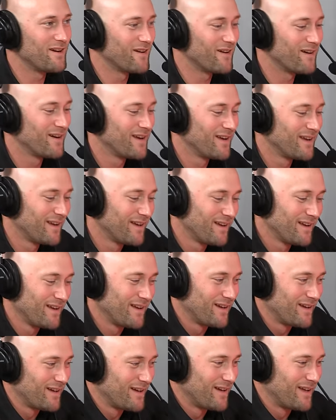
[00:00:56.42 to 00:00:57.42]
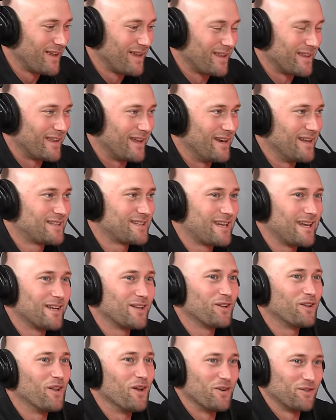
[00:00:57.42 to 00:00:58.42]
here, and it's
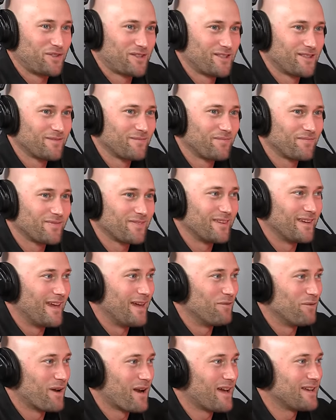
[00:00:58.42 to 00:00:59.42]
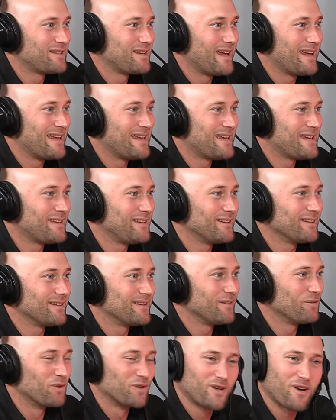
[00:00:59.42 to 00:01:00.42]
getting close. And when I say it,
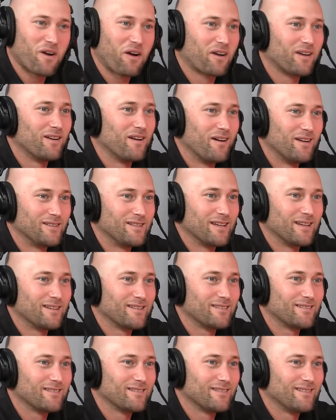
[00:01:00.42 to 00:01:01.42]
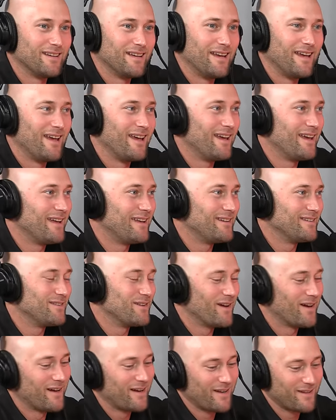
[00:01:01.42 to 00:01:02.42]
we're talking hunting. And,
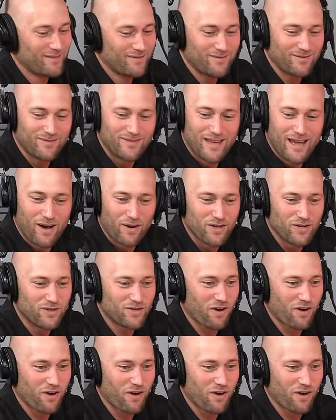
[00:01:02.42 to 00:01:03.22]
uh, yeah, you